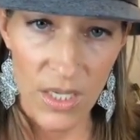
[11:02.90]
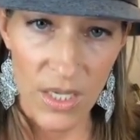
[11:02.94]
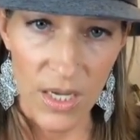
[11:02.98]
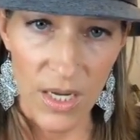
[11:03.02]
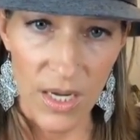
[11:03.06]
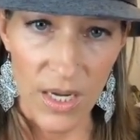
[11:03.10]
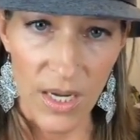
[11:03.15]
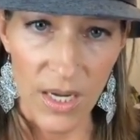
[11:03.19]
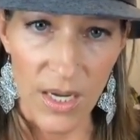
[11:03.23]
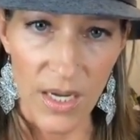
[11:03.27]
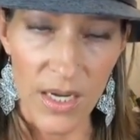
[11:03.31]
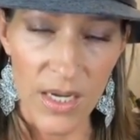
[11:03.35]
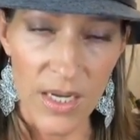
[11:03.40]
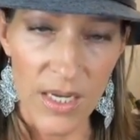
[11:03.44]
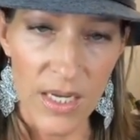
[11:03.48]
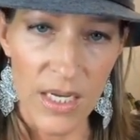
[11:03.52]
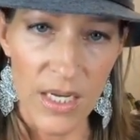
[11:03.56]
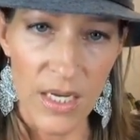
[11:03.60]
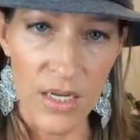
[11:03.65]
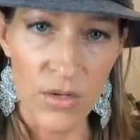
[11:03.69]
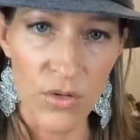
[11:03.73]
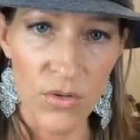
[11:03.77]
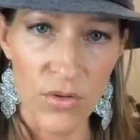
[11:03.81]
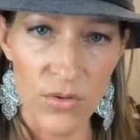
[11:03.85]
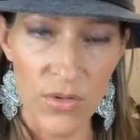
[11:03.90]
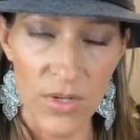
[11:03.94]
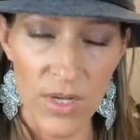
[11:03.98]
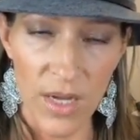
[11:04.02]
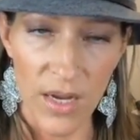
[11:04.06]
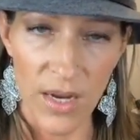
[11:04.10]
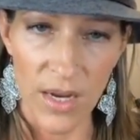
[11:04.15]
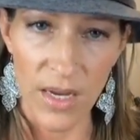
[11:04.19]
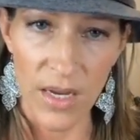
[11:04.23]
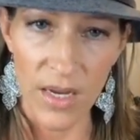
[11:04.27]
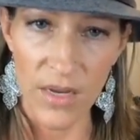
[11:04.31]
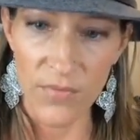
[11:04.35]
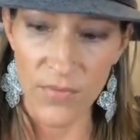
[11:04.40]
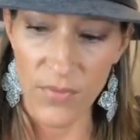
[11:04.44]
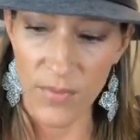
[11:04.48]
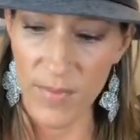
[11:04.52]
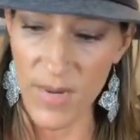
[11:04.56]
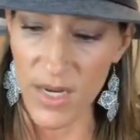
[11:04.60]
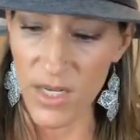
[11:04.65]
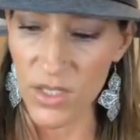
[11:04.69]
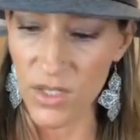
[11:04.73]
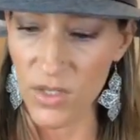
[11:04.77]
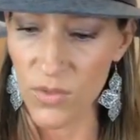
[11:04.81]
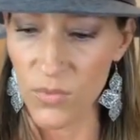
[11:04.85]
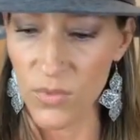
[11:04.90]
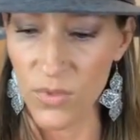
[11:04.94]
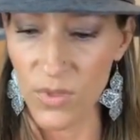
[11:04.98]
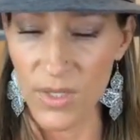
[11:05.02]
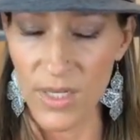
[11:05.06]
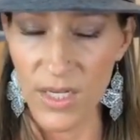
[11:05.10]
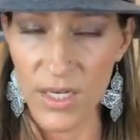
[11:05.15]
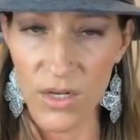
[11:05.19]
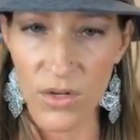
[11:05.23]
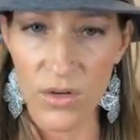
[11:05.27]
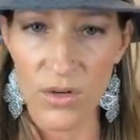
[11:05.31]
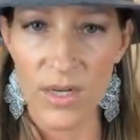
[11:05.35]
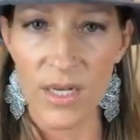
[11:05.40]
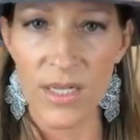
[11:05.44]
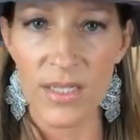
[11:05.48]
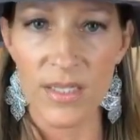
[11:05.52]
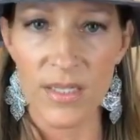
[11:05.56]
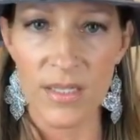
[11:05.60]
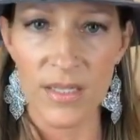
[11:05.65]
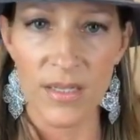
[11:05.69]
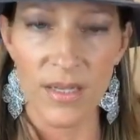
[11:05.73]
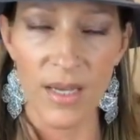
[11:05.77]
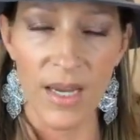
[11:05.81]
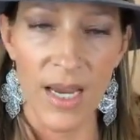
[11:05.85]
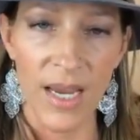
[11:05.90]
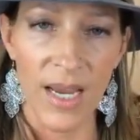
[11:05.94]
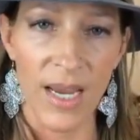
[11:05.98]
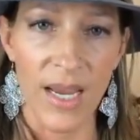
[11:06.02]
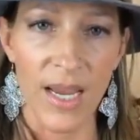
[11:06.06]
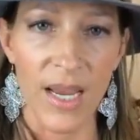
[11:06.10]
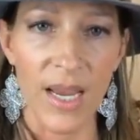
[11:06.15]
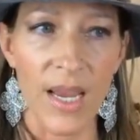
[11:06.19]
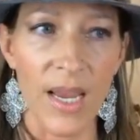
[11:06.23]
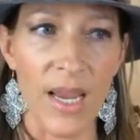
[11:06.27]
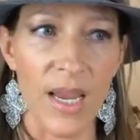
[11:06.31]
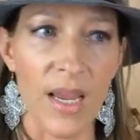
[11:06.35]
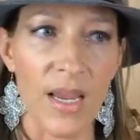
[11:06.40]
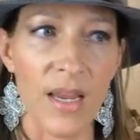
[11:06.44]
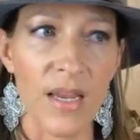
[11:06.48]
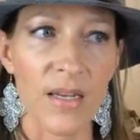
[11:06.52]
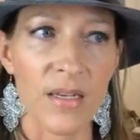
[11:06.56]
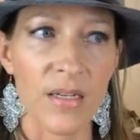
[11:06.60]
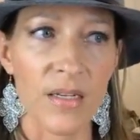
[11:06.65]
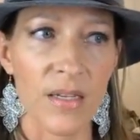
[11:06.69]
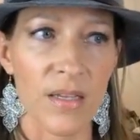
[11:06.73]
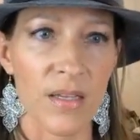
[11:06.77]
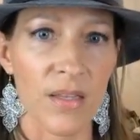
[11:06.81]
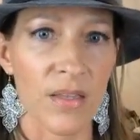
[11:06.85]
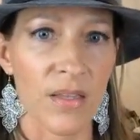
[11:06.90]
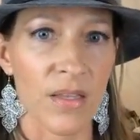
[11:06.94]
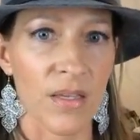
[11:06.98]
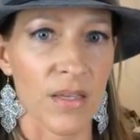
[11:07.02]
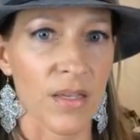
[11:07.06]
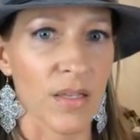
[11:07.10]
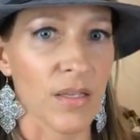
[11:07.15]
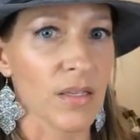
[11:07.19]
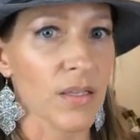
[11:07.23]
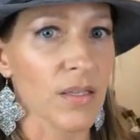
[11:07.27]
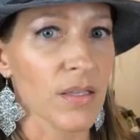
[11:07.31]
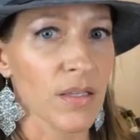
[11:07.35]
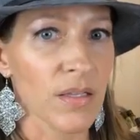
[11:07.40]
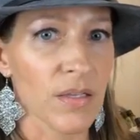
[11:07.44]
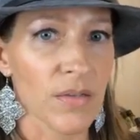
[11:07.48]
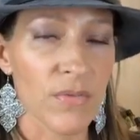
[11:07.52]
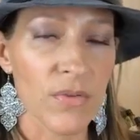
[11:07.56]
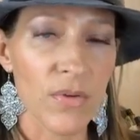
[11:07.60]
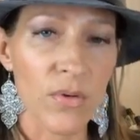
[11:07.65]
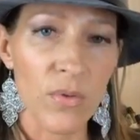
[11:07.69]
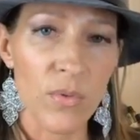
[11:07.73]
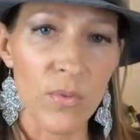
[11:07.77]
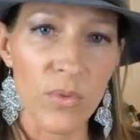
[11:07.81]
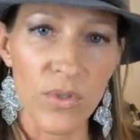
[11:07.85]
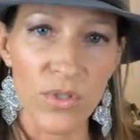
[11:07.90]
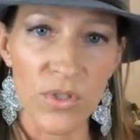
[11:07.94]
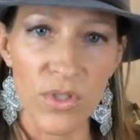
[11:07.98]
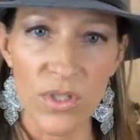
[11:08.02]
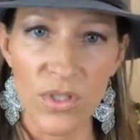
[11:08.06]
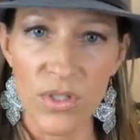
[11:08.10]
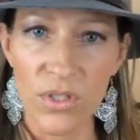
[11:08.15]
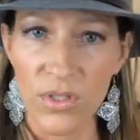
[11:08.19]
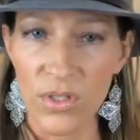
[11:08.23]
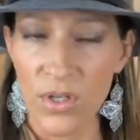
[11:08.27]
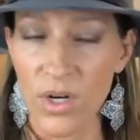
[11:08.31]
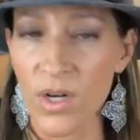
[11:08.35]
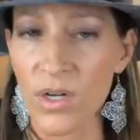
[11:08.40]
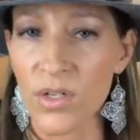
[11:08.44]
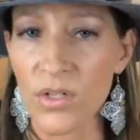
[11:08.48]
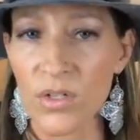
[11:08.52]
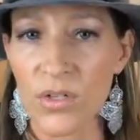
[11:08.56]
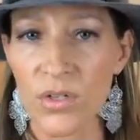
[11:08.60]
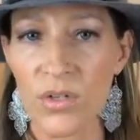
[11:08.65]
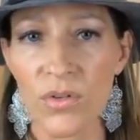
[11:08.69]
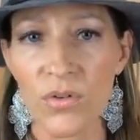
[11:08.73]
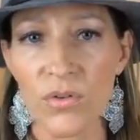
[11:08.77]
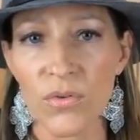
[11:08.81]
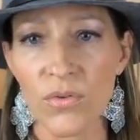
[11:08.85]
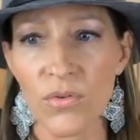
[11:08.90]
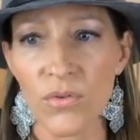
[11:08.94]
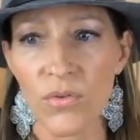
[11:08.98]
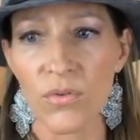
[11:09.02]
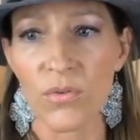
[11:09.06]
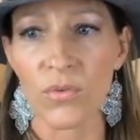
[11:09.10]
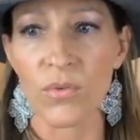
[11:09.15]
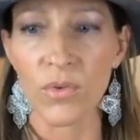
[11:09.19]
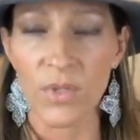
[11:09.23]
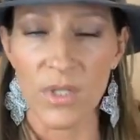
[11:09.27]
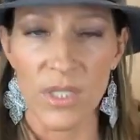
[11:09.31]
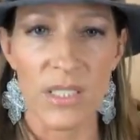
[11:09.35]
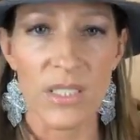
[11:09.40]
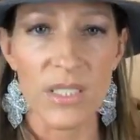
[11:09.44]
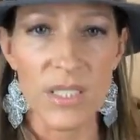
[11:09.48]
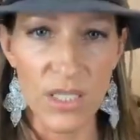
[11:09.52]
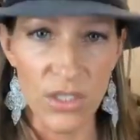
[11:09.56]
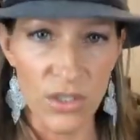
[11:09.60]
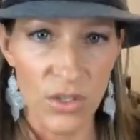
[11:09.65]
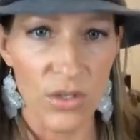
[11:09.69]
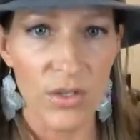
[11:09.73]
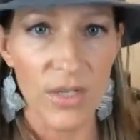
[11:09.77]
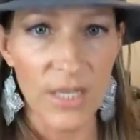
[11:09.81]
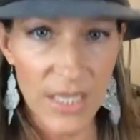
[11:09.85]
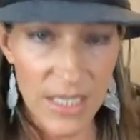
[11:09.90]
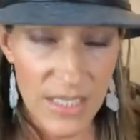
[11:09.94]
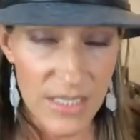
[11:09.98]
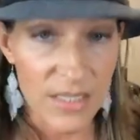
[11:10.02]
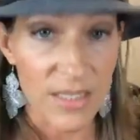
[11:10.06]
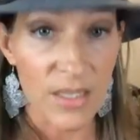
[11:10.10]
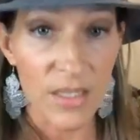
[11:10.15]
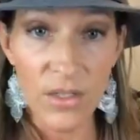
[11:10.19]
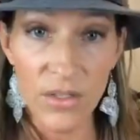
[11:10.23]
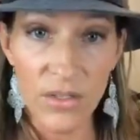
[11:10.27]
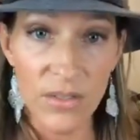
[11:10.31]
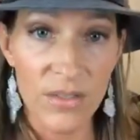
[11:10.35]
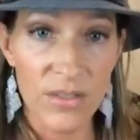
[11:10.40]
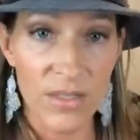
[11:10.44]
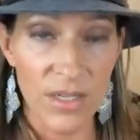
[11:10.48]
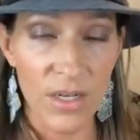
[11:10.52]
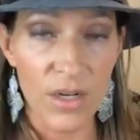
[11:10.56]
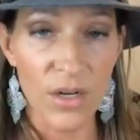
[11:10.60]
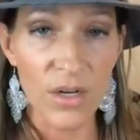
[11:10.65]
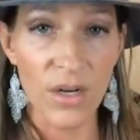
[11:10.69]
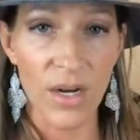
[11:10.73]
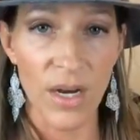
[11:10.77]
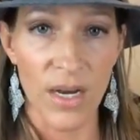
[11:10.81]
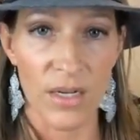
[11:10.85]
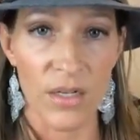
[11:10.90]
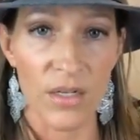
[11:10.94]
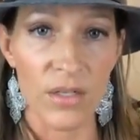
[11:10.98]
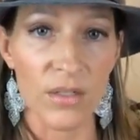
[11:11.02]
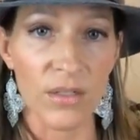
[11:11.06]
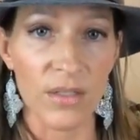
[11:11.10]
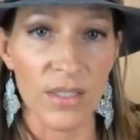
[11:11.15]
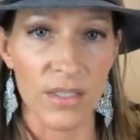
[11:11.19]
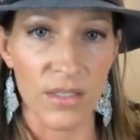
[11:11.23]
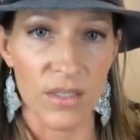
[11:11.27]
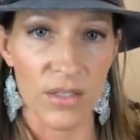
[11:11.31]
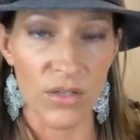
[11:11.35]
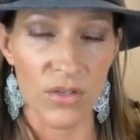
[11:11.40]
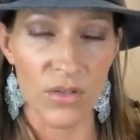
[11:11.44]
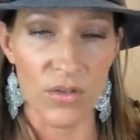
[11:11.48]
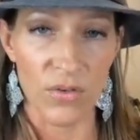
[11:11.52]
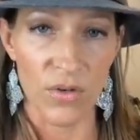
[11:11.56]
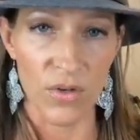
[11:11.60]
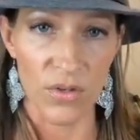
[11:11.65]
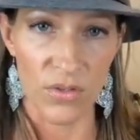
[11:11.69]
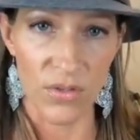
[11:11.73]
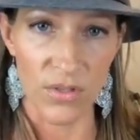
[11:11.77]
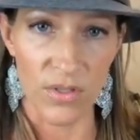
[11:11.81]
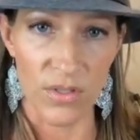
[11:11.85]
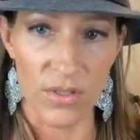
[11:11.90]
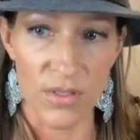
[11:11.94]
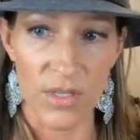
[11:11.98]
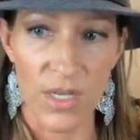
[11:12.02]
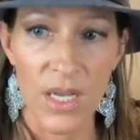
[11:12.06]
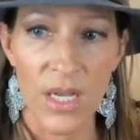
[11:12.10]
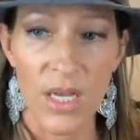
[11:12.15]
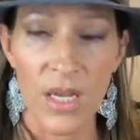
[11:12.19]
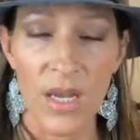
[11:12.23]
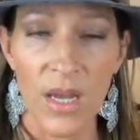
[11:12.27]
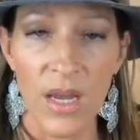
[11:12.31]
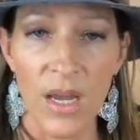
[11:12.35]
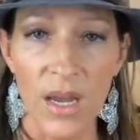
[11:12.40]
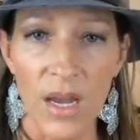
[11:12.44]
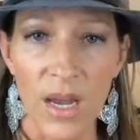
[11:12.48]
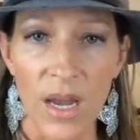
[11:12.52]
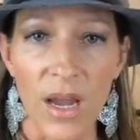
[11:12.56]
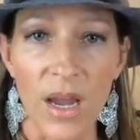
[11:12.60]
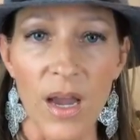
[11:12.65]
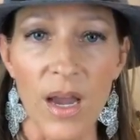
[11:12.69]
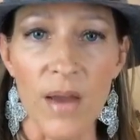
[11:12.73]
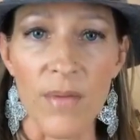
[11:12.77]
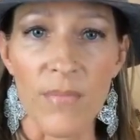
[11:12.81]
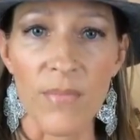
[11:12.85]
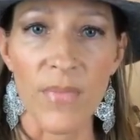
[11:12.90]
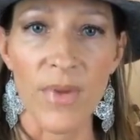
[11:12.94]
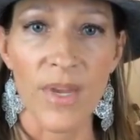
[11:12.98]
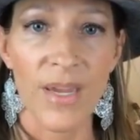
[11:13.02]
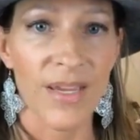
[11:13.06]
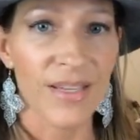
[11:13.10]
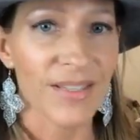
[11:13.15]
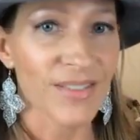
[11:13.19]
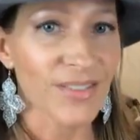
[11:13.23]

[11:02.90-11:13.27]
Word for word: uh, in, uh, inflammation will increase and the liver will just start to will continue to get sicker and sicker and it'll lead to cirrhosis um,